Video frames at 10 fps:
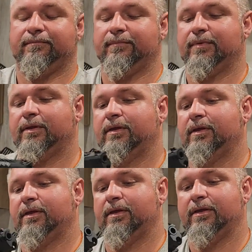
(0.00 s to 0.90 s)

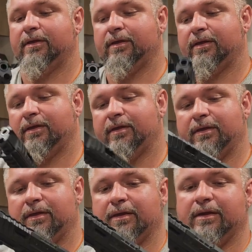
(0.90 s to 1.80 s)

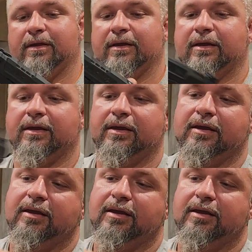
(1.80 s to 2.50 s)
No one is speaking in this clip.